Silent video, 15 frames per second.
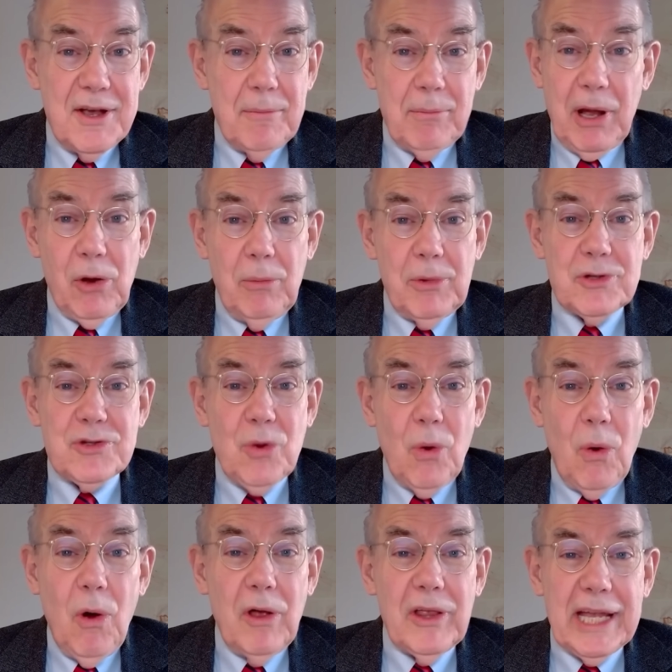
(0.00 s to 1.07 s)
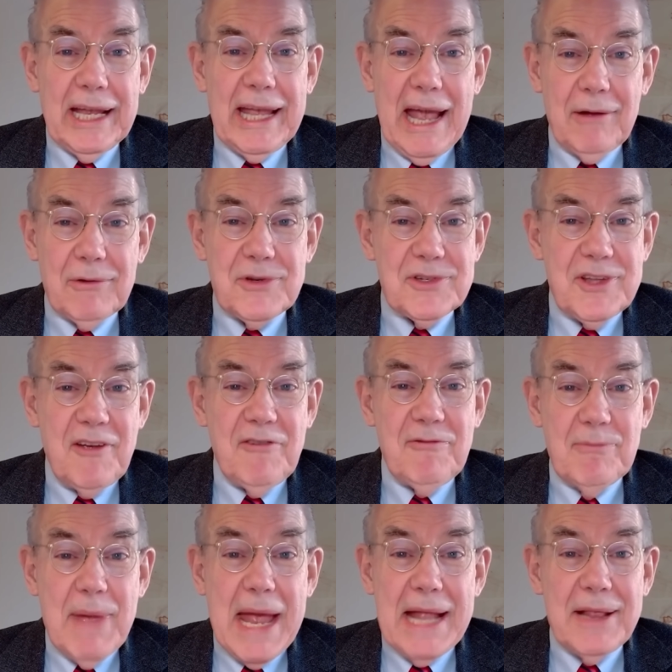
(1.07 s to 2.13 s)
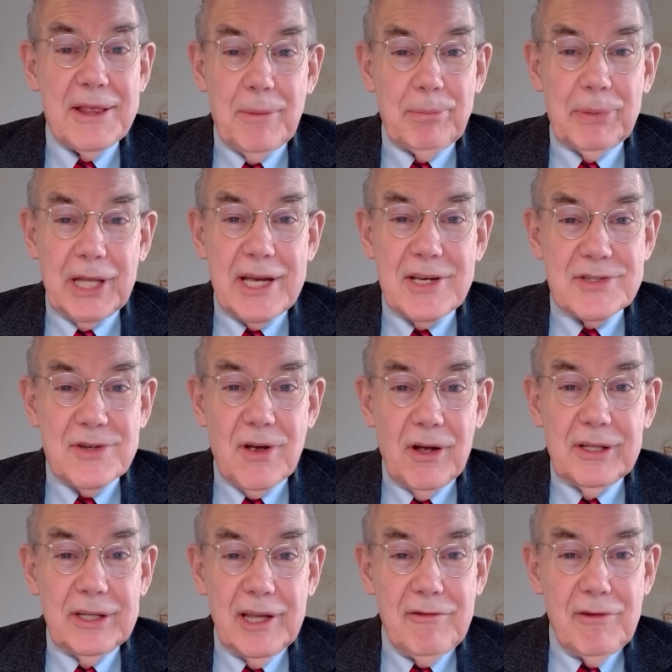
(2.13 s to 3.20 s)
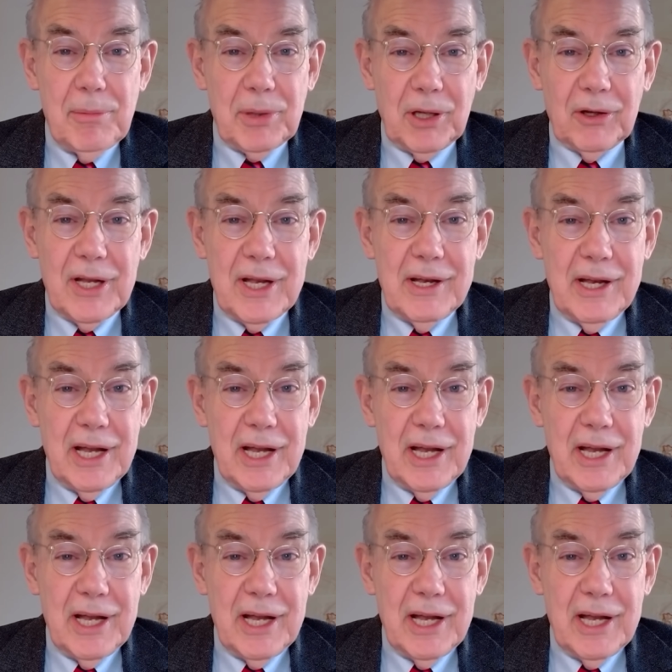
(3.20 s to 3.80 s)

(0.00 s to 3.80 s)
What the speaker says: By almost all accounts, they've made the place unlivable.